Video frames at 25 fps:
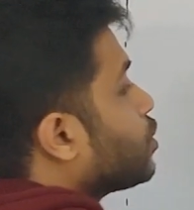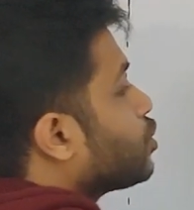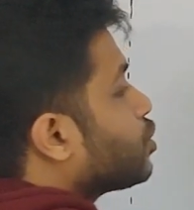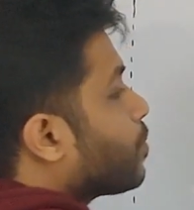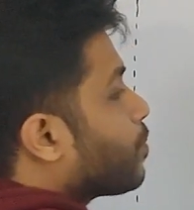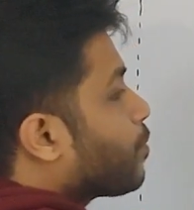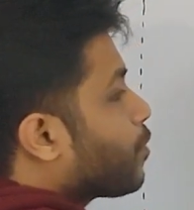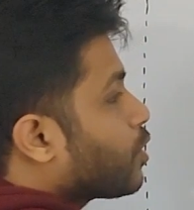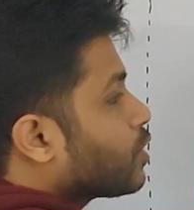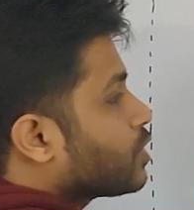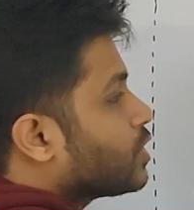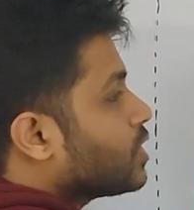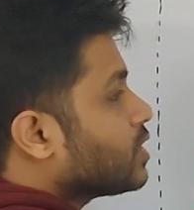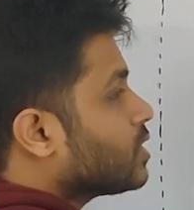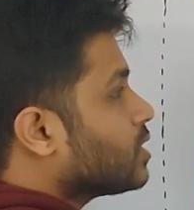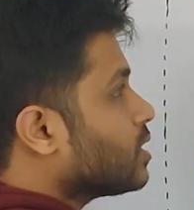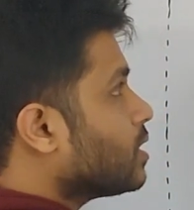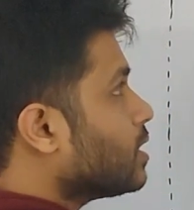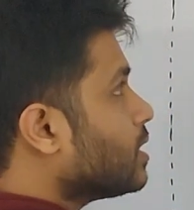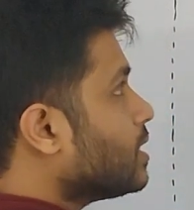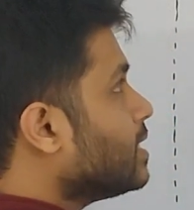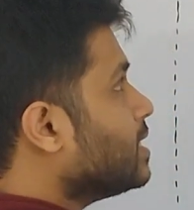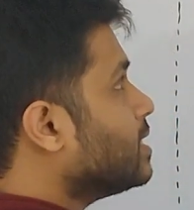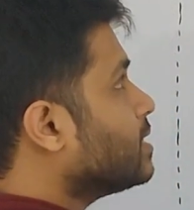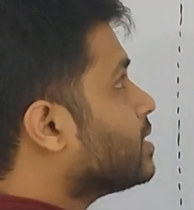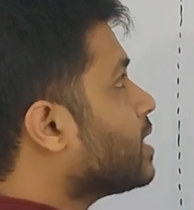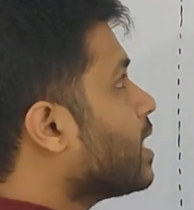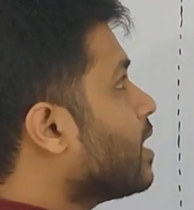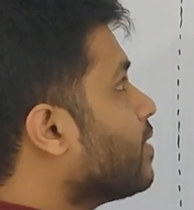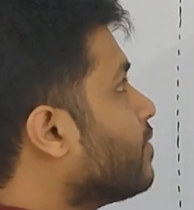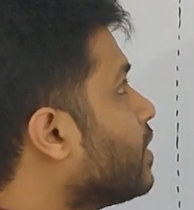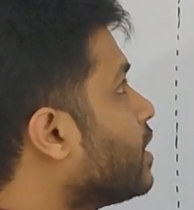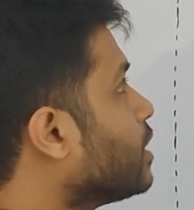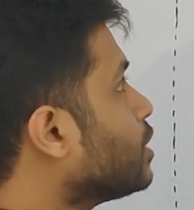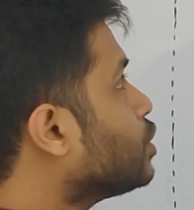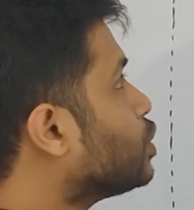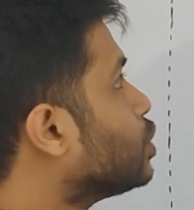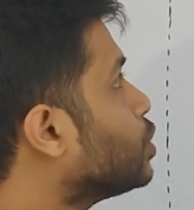So processor is
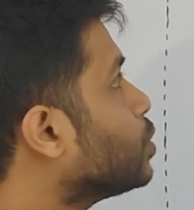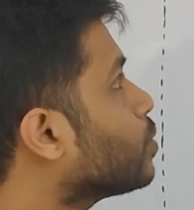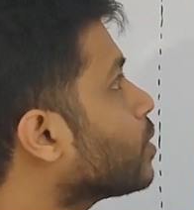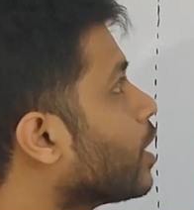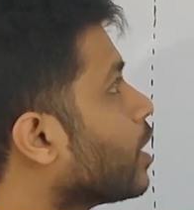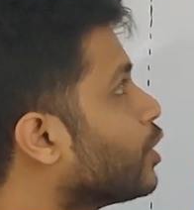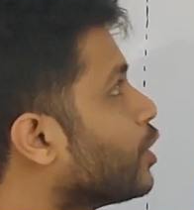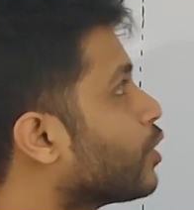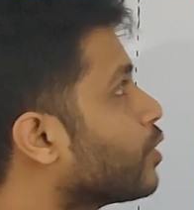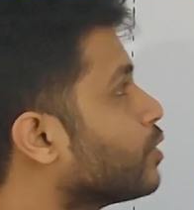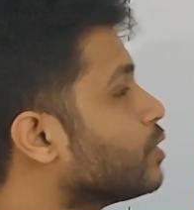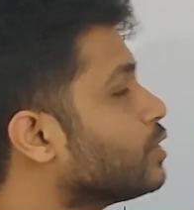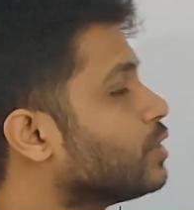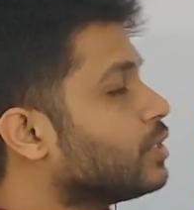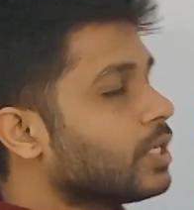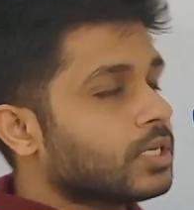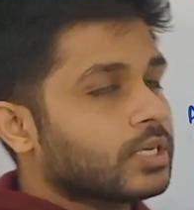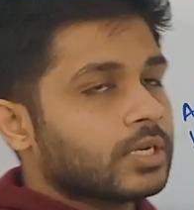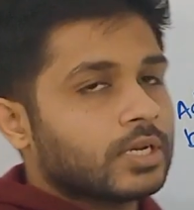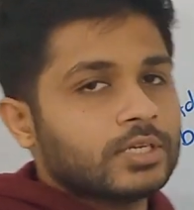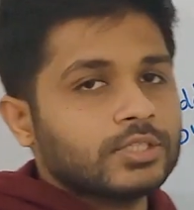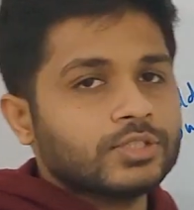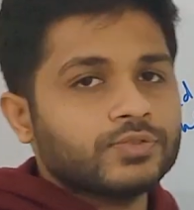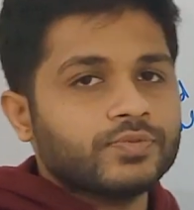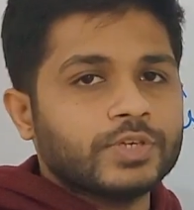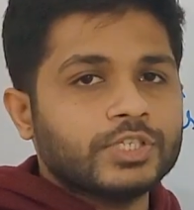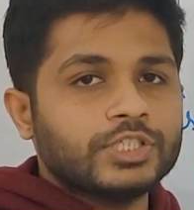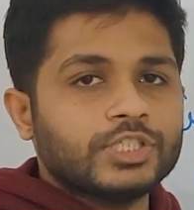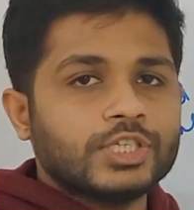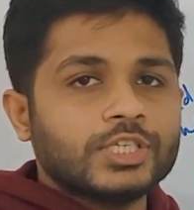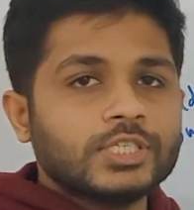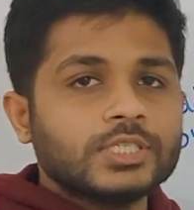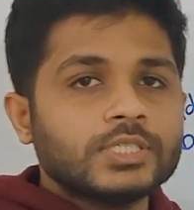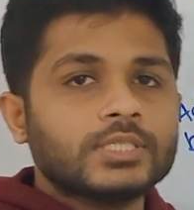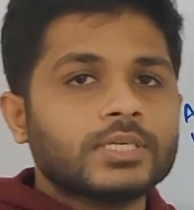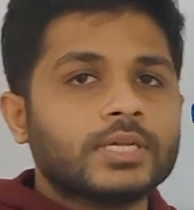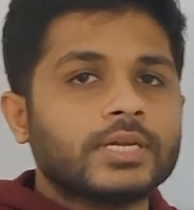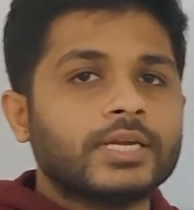having two control signals, which
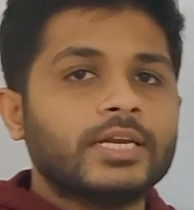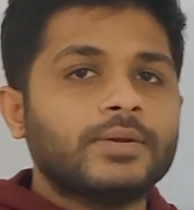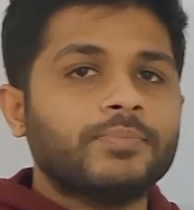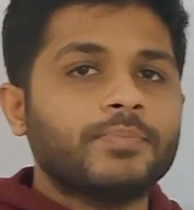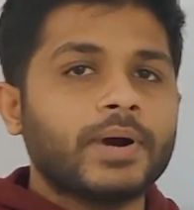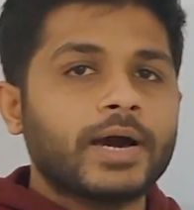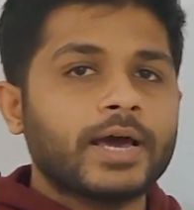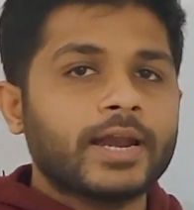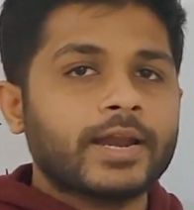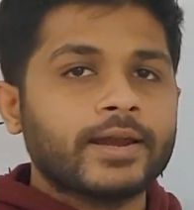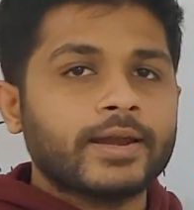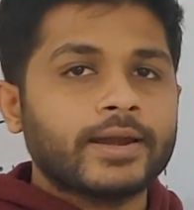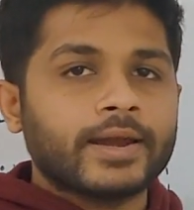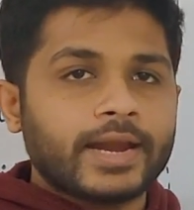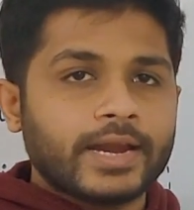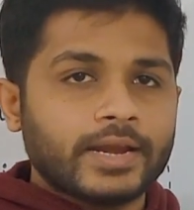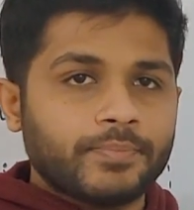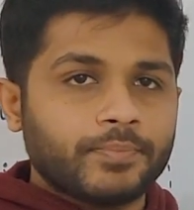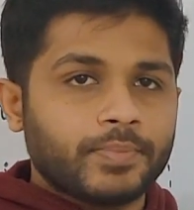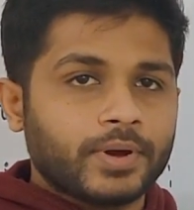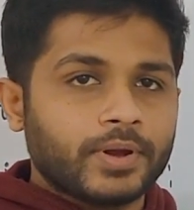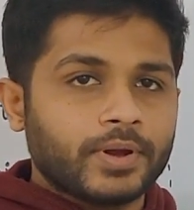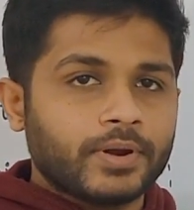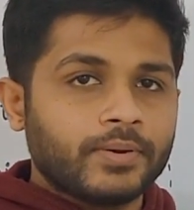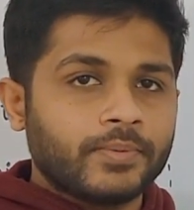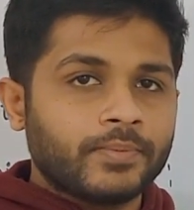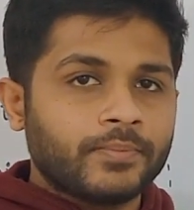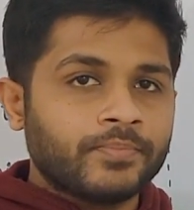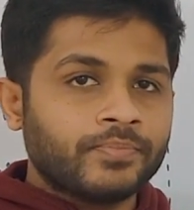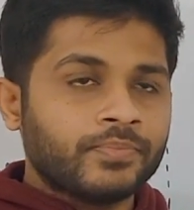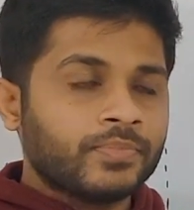is read bar and write bar.